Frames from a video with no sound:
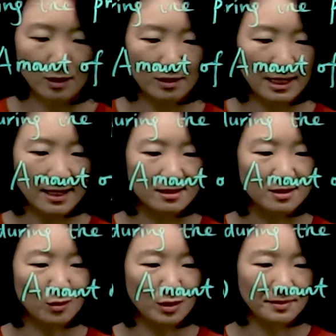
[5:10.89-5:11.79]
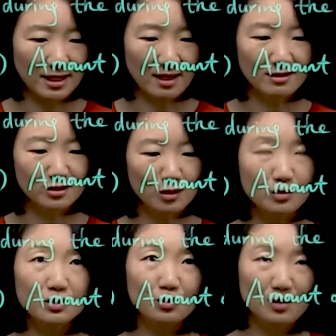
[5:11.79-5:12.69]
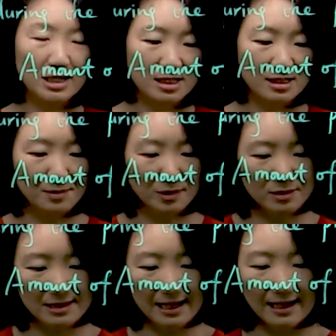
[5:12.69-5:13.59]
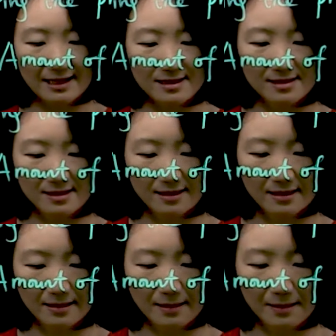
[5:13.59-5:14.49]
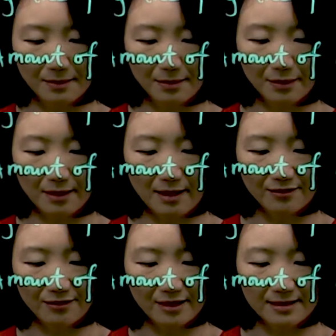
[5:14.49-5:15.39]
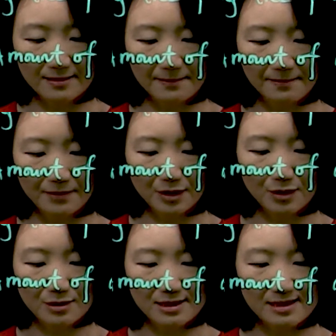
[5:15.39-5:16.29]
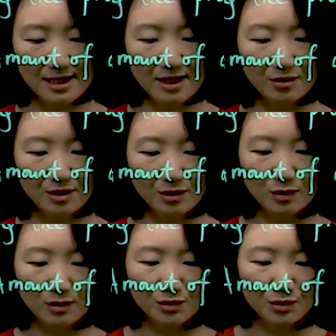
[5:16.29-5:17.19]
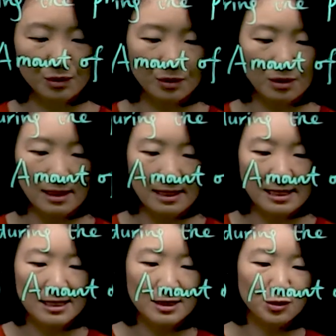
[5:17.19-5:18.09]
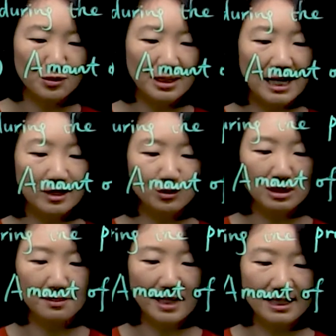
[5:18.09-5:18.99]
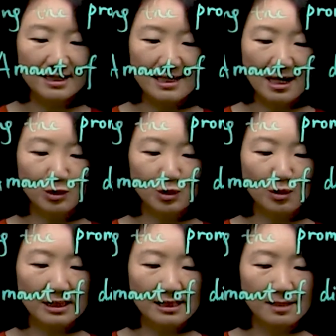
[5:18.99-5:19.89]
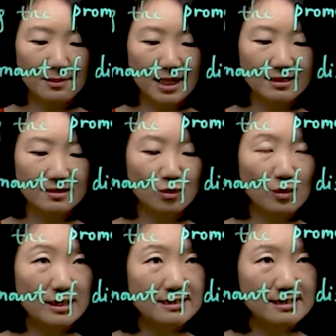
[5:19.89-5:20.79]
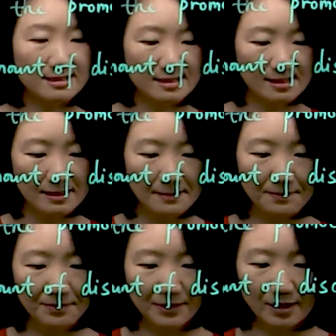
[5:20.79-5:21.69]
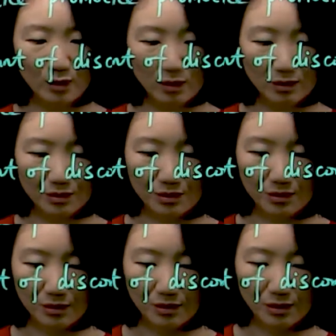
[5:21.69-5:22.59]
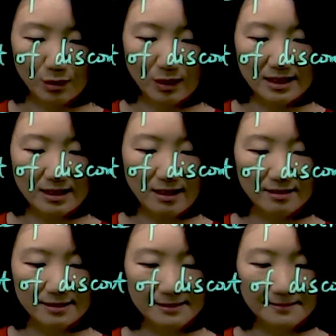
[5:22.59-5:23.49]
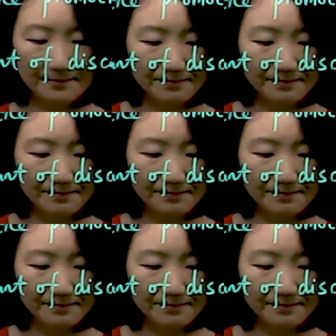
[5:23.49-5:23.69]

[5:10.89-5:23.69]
Okay, so we may also switch both sides. Profit during sale equals to three hundred minus one hundred twenty minus one hundred sixty equals to twenty dollars.